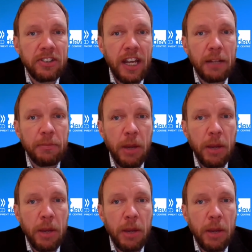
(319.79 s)
assets
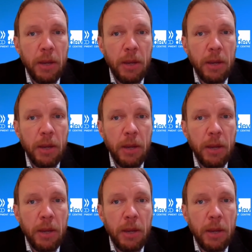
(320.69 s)
held by
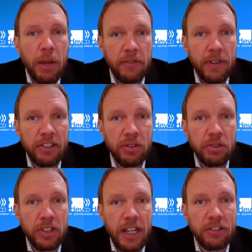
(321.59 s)
institutional
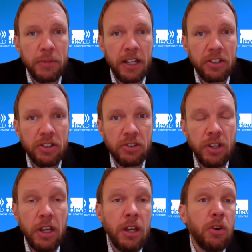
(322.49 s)
investors and asset
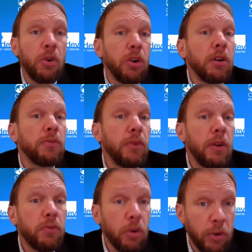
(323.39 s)
managers, or
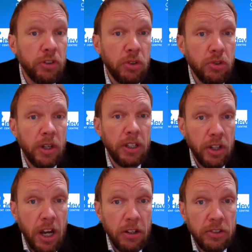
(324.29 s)
$4.2
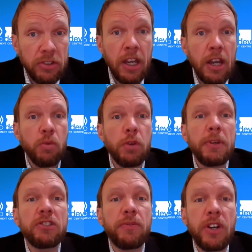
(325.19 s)
trillion,
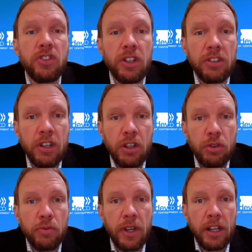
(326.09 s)
would be
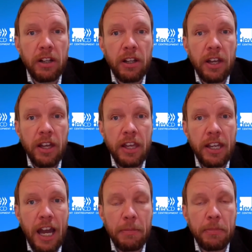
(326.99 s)
sufficient to fill
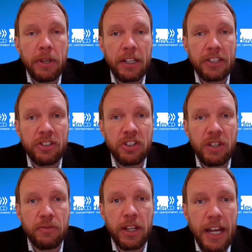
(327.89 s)
the gap in
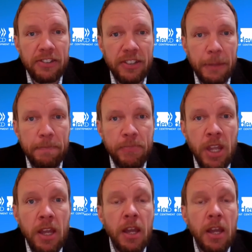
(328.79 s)
SDG financing.